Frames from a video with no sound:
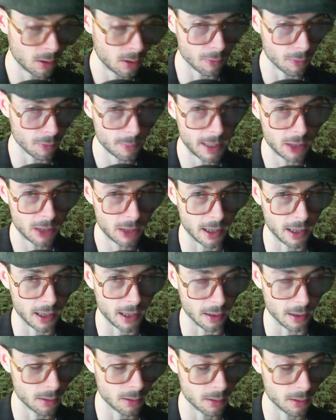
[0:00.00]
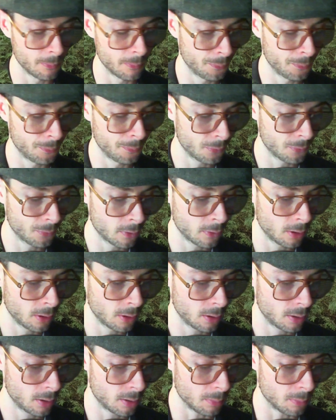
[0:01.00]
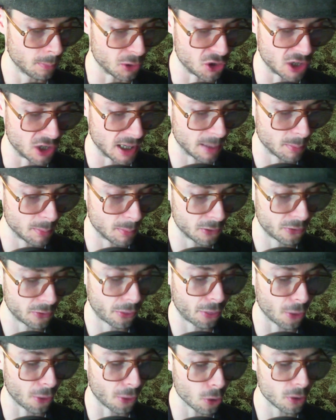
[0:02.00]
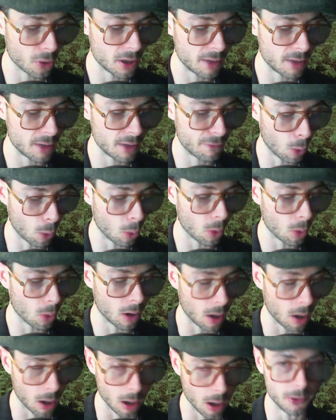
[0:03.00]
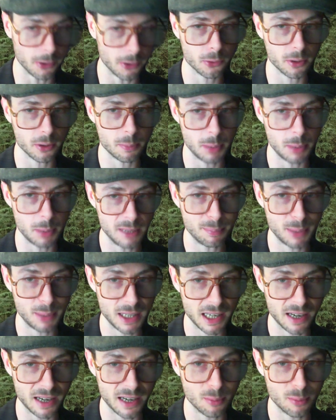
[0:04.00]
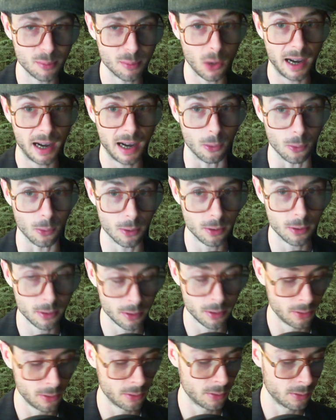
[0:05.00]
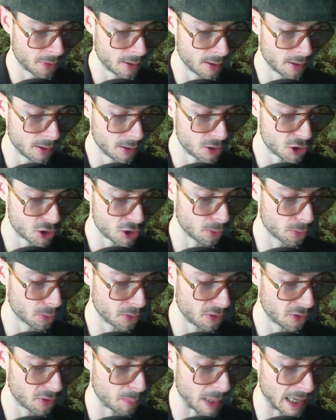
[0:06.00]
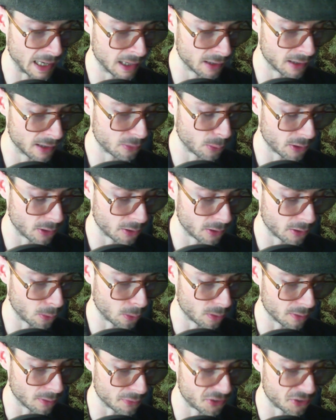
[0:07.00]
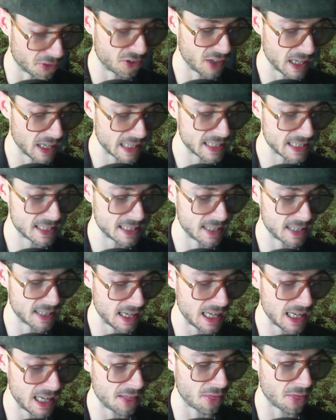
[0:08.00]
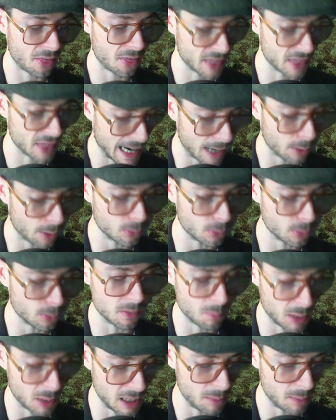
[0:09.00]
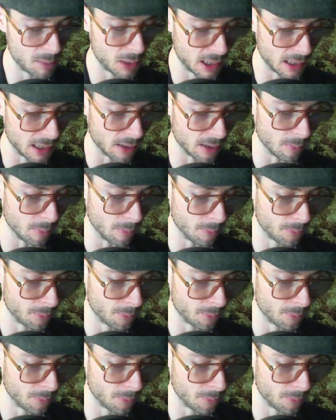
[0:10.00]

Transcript: of formaldehyde. Pajamas, 3400 ppm, wow. Children's pants with a total of 16,000 ppm.